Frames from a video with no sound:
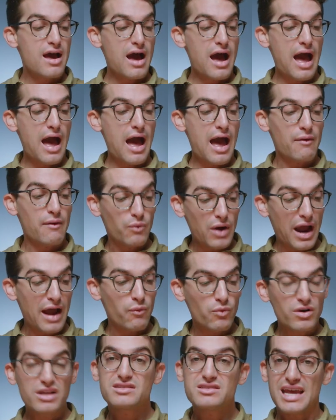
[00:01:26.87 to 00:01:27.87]
I, I, I
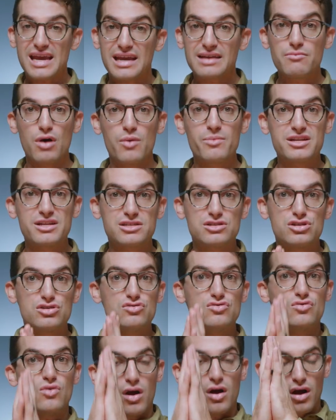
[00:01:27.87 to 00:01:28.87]
wanna take a moment
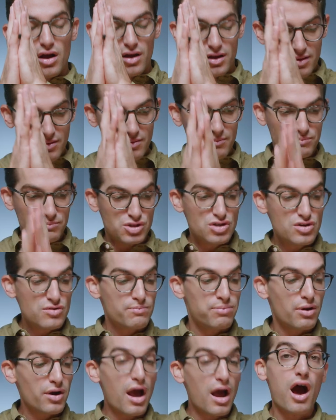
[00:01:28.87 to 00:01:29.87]
to do
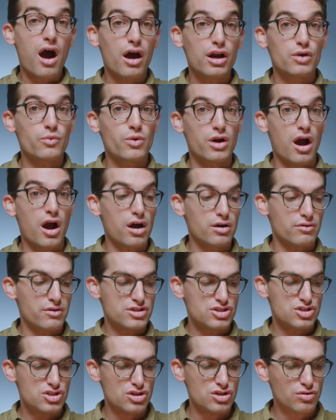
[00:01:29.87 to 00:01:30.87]
put honor where honor
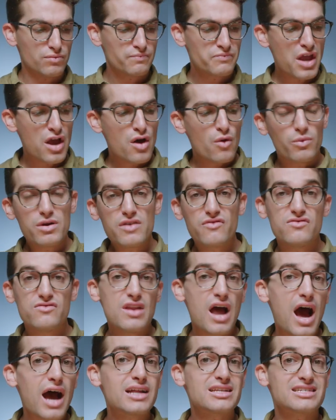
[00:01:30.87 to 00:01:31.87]
is due. We've
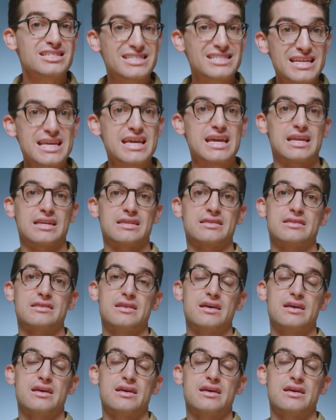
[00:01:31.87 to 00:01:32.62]
not seen